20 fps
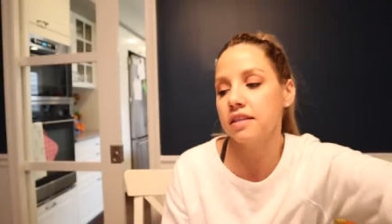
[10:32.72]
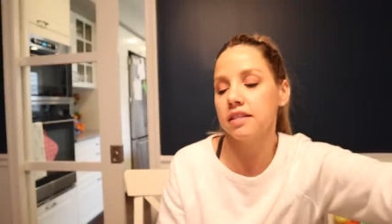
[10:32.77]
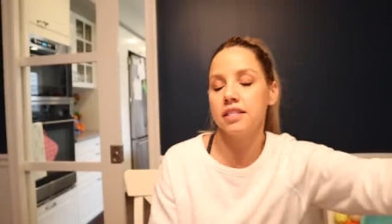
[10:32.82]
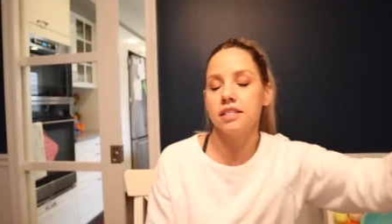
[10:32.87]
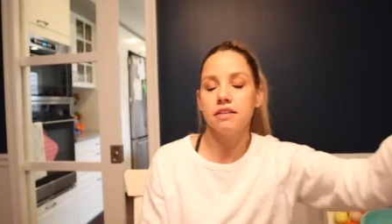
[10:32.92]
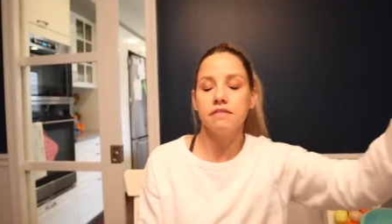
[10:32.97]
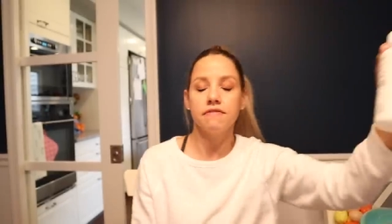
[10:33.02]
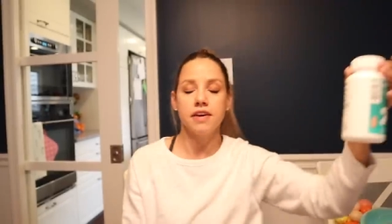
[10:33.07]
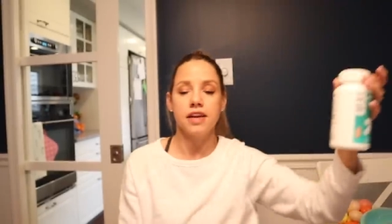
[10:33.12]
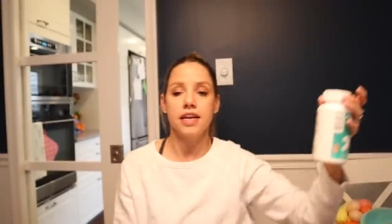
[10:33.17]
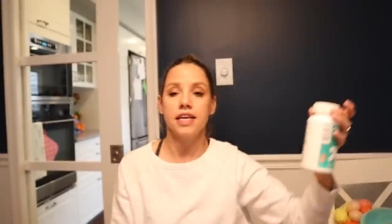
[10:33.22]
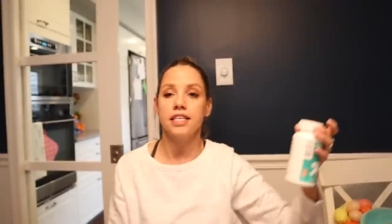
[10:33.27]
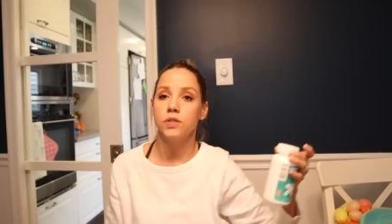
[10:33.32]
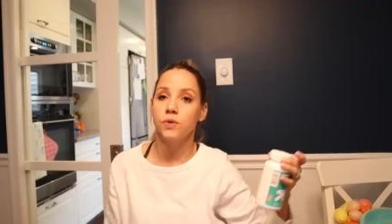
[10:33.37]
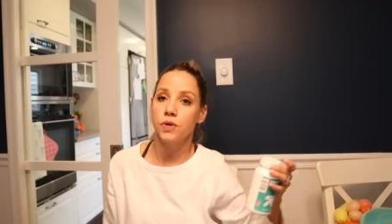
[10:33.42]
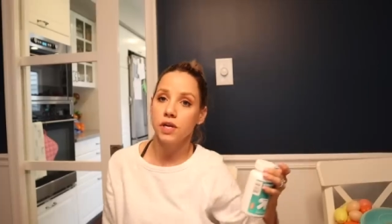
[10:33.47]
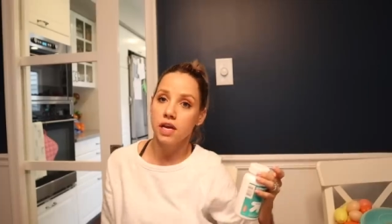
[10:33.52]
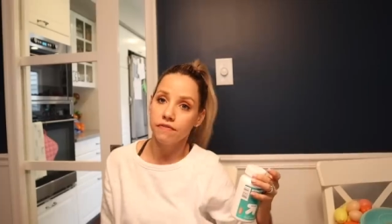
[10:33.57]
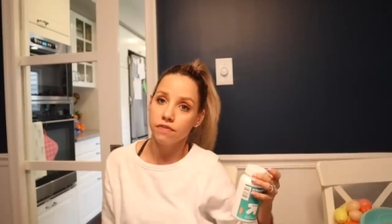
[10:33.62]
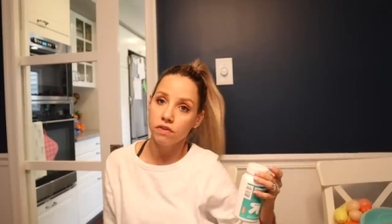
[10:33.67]
it's a funny
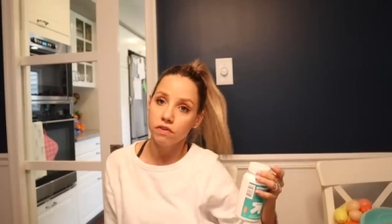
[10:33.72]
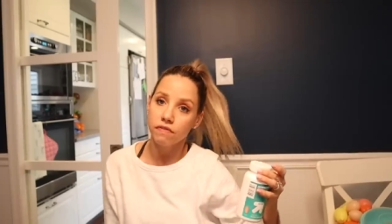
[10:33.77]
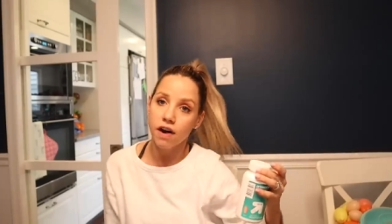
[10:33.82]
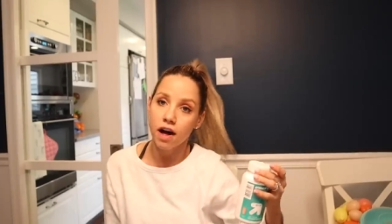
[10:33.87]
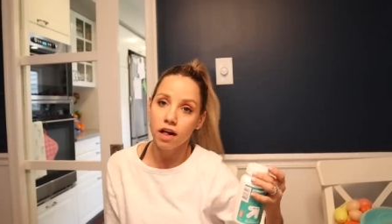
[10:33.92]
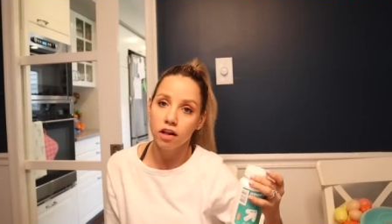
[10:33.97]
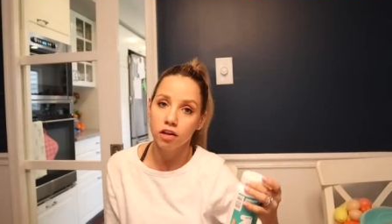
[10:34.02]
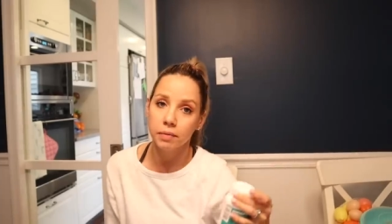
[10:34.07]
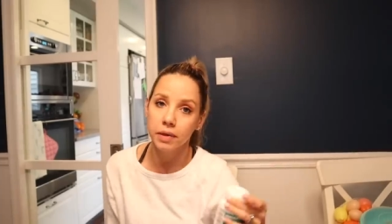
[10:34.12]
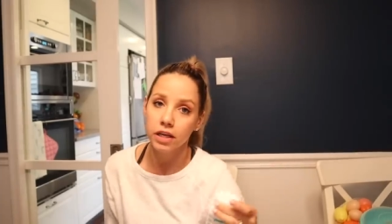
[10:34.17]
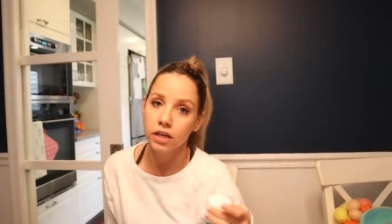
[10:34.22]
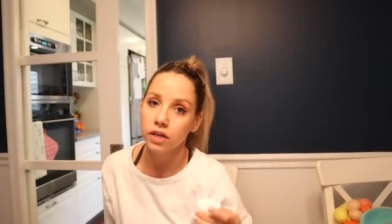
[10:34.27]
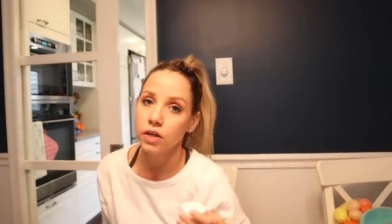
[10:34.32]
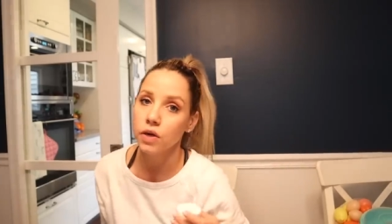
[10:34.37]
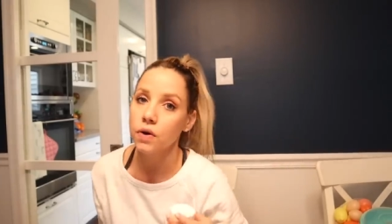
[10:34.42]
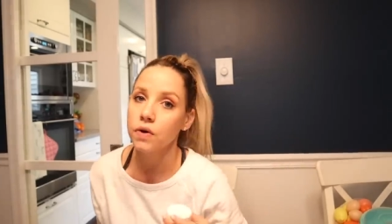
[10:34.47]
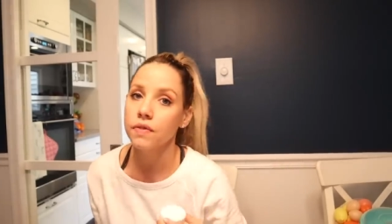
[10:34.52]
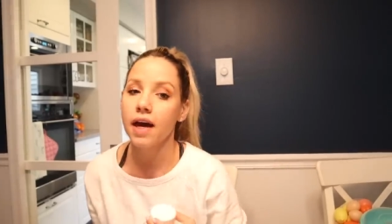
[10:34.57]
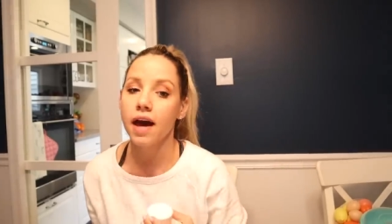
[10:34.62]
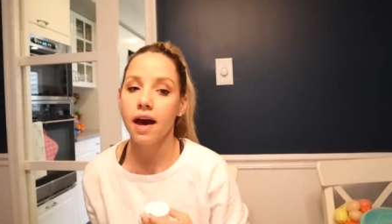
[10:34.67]
story. If you follow me, you
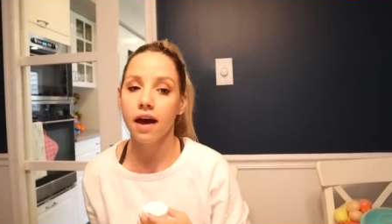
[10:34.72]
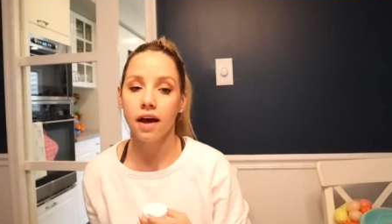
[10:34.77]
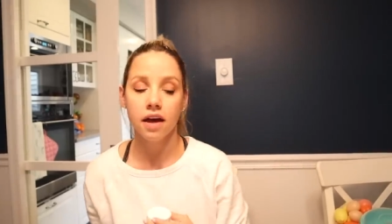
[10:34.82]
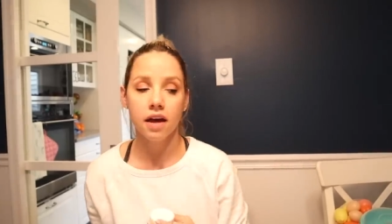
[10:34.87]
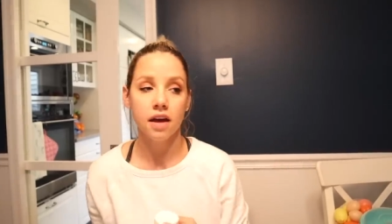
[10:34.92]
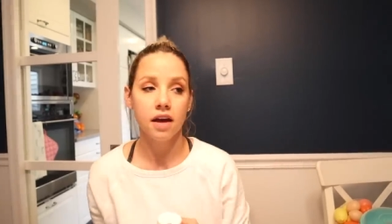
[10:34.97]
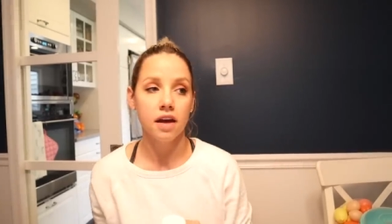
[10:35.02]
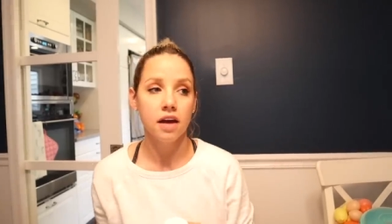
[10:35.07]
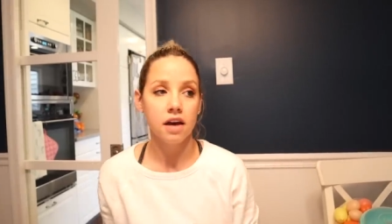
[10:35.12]
know that